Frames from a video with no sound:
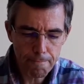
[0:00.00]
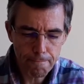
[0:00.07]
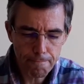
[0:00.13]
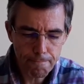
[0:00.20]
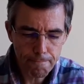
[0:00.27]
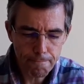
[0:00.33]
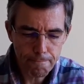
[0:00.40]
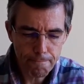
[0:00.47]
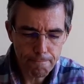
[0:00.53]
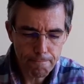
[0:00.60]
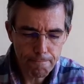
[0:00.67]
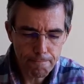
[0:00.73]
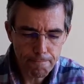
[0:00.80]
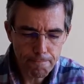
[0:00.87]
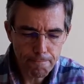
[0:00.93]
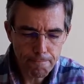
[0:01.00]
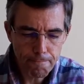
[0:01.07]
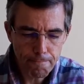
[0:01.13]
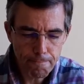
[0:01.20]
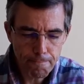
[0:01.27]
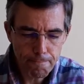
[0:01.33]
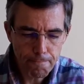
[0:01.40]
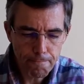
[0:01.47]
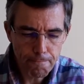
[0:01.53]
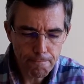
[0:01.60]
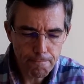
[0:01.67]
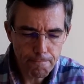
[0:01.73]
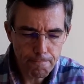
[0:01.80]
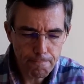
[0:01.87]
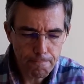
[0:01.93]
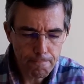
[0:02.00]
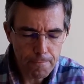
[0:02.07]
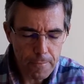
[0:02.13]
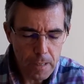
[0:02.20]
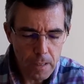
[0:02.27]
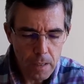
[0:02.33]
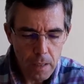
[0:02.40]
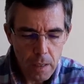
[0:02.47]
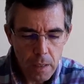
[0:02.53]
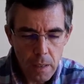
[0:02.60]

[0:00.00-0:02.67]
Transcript: [no speech]